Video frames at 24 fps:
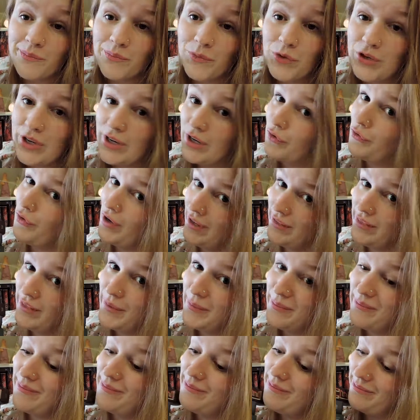you need to read
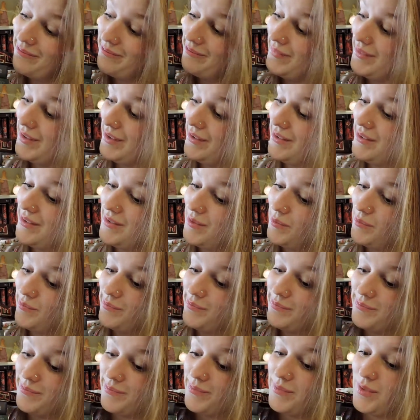them, is
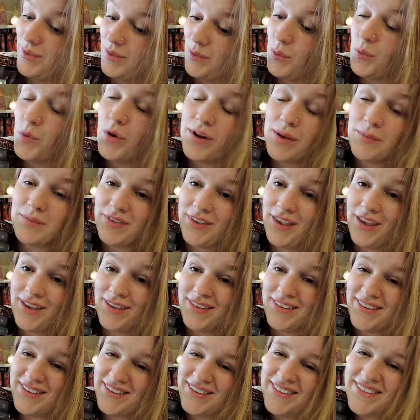what I'm
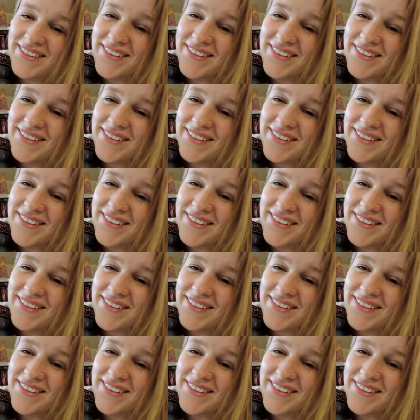saying.